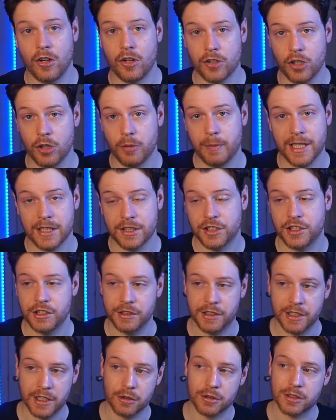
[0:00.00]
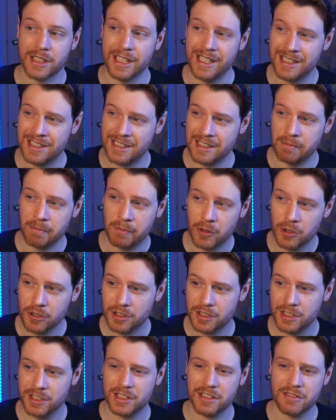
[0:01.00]
on OBS Studios, it's
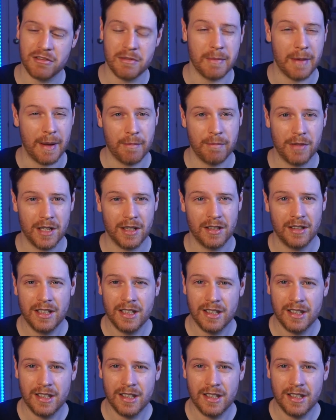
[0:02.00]
important to remember